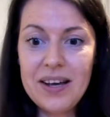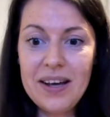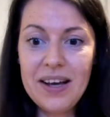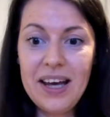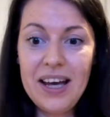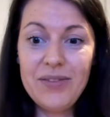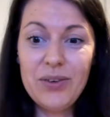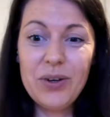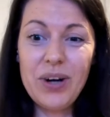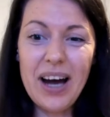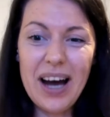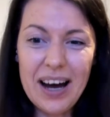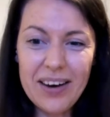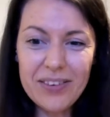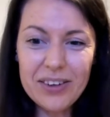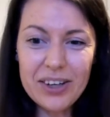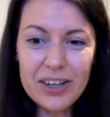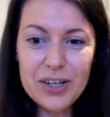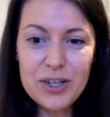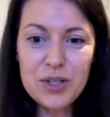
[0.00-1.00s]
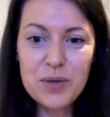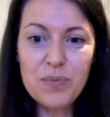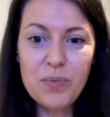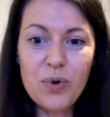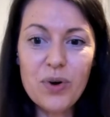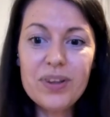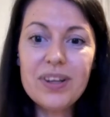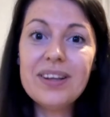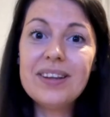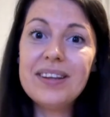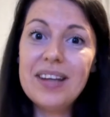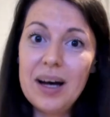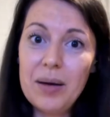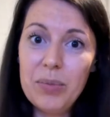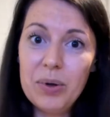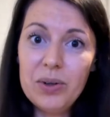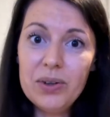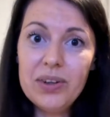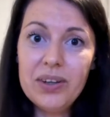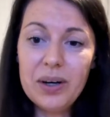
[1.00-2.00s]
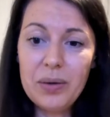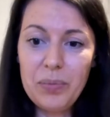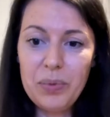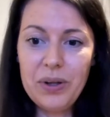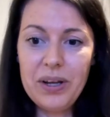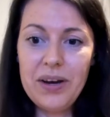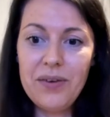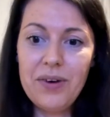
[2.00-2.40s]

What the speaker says: have on average more than doubled their Play